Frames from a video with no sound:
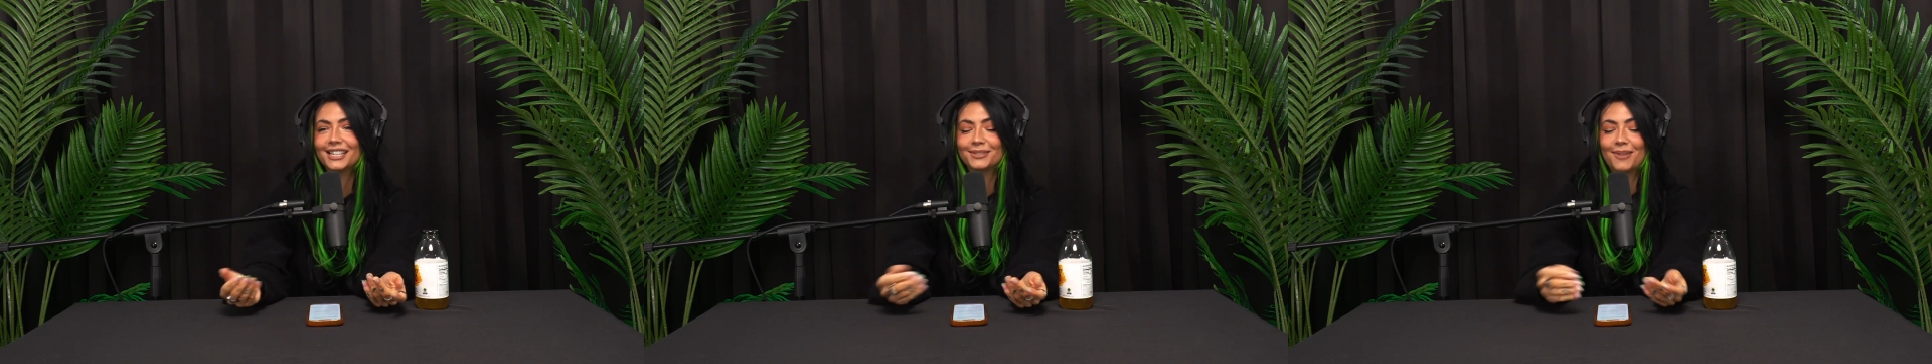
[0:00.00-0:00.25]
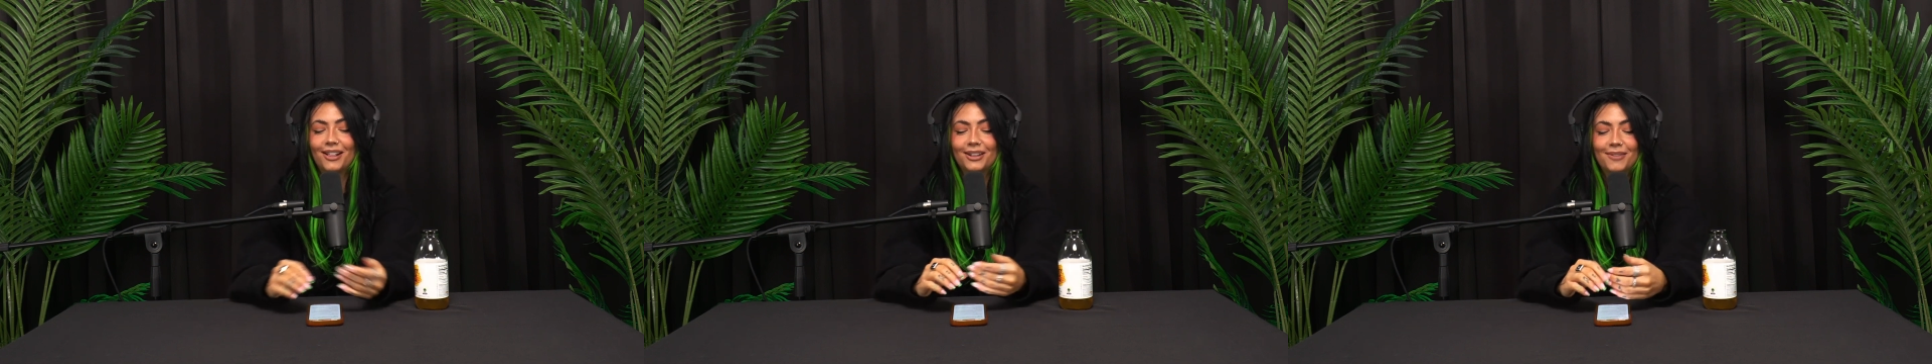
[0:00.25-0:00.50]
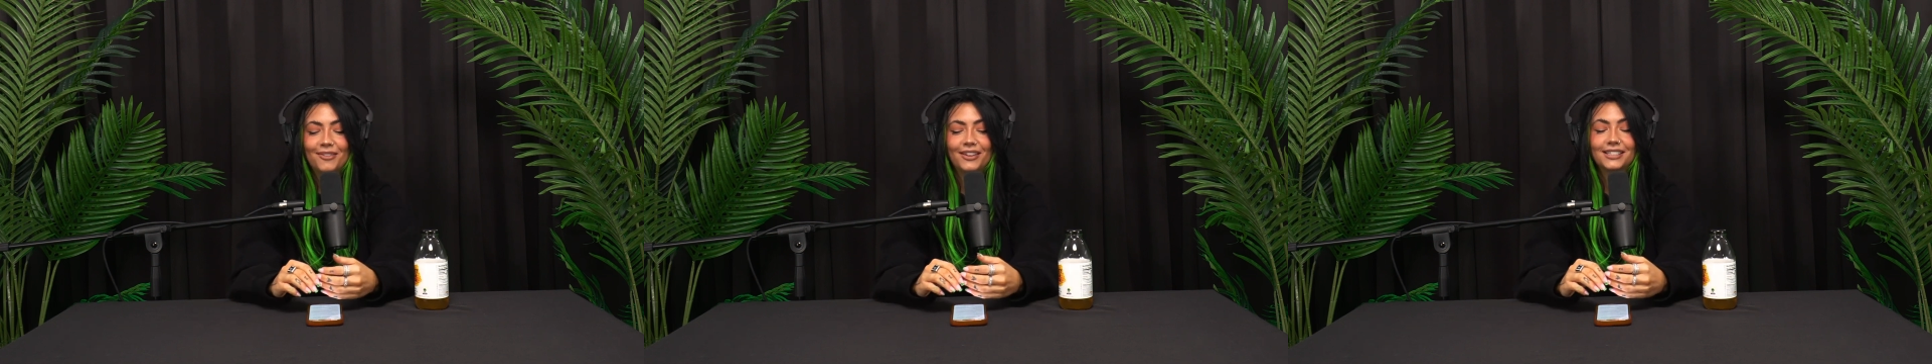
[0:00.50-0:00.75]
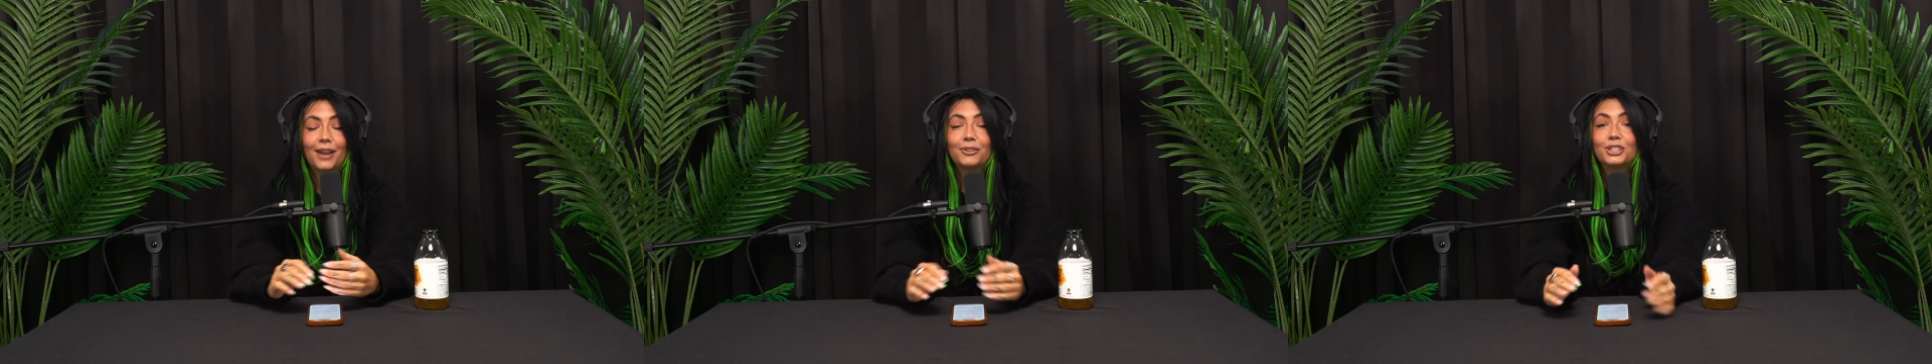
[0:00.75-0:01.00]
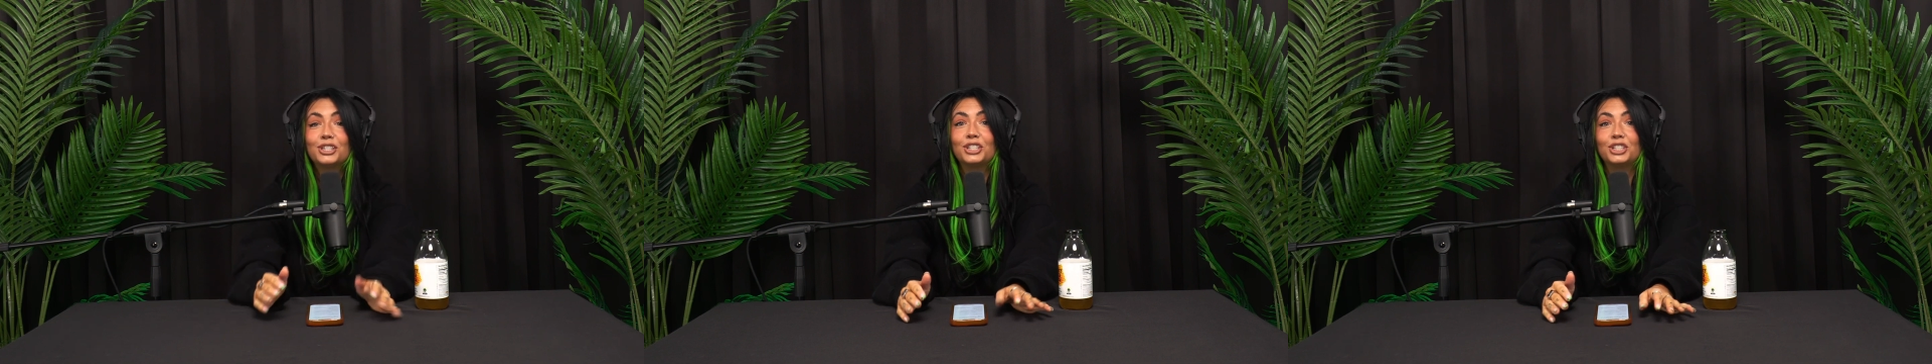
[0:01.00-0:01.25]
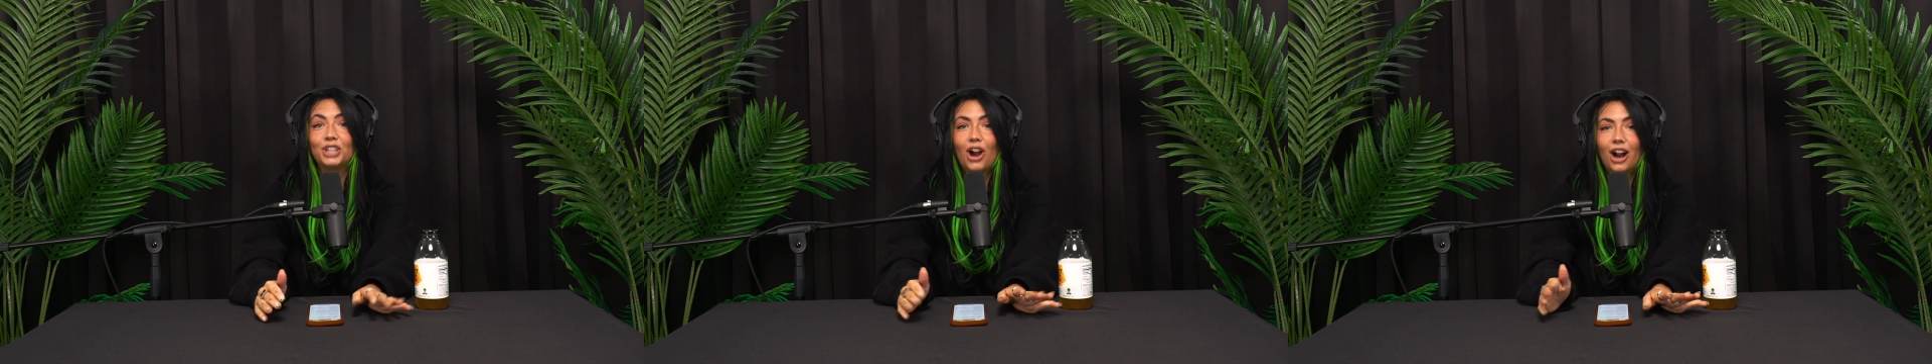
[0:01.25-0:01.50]
had a smile on my face. I was just
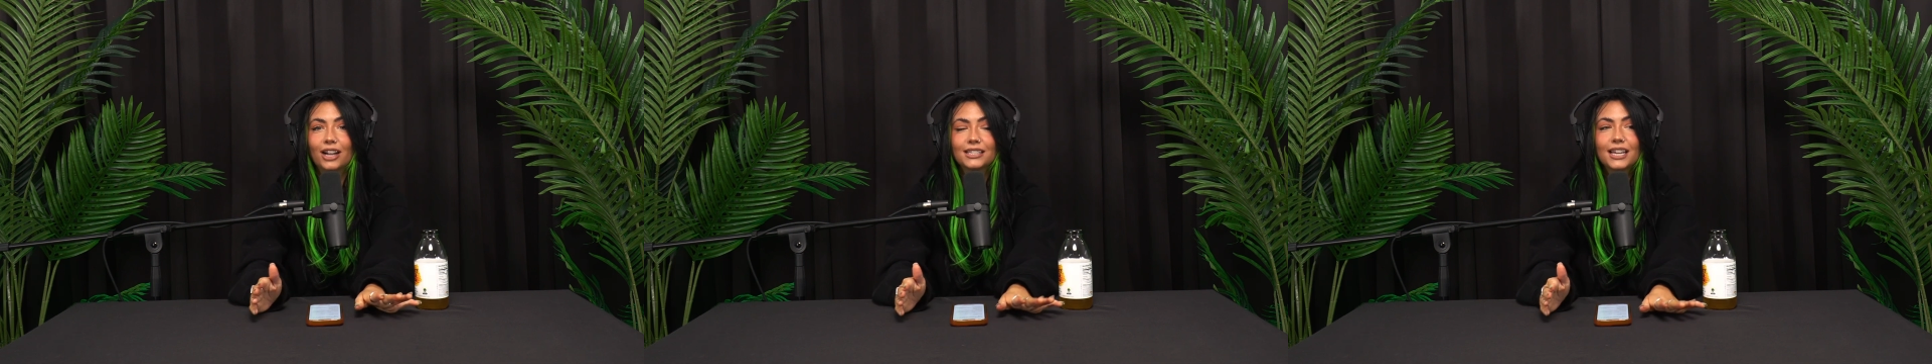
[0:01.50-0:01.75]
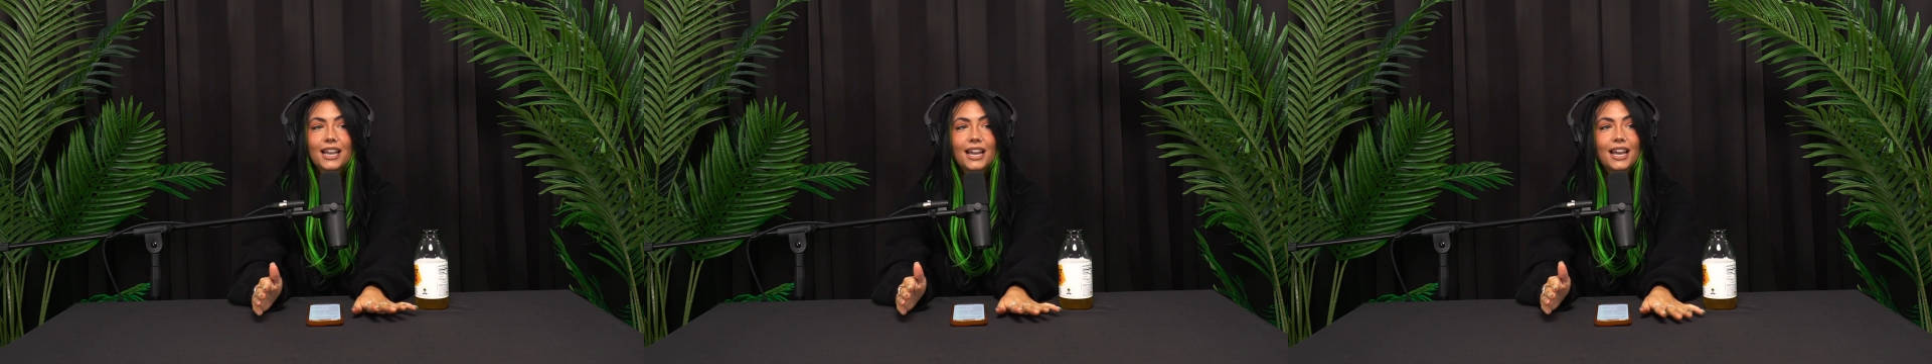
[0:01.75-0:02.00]
shocked.